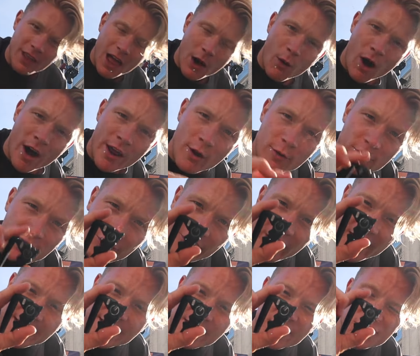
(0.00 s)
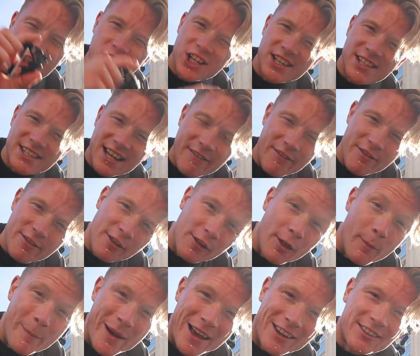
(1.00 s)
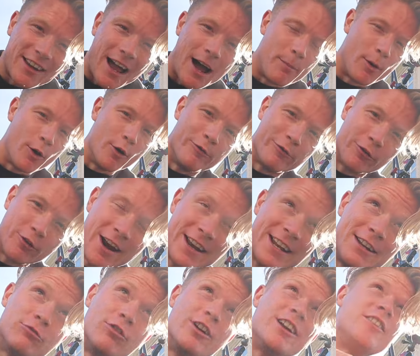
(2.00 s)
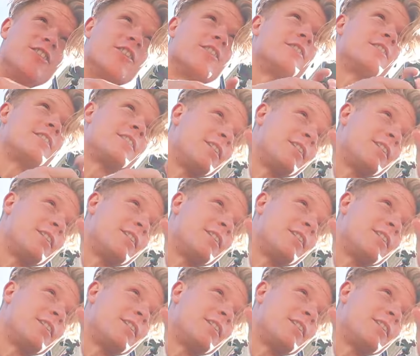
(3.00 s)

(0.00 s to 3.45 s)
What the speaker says: Now I don't say that G7th are the best capo for any reason,